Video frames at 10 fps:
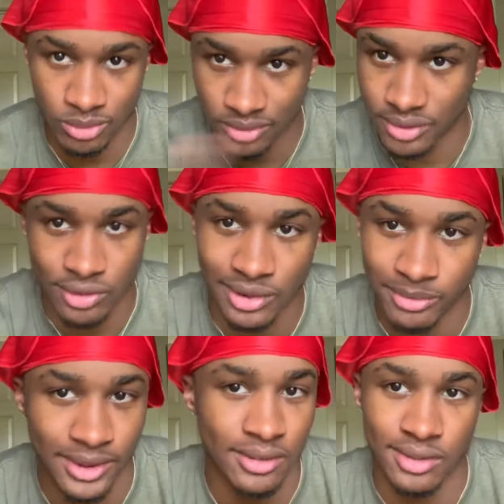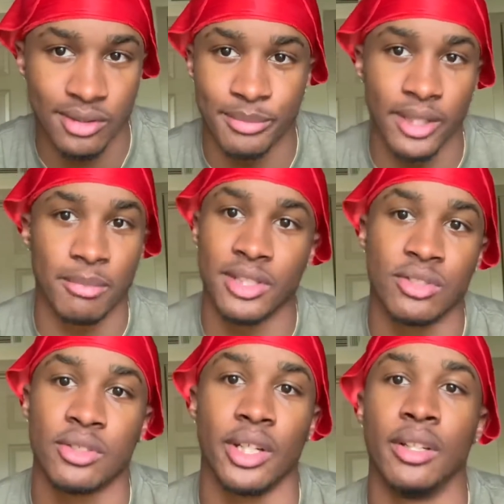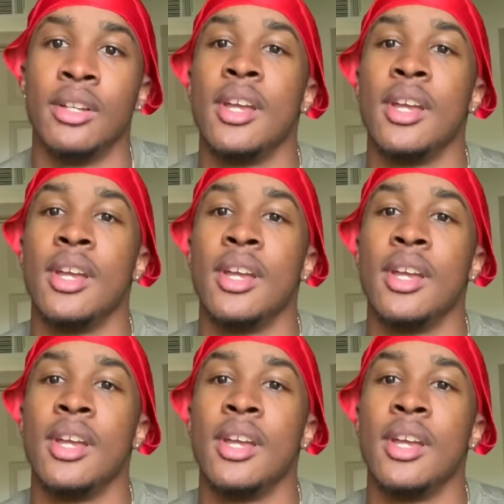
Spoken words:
It was extremely easy compared to basic training.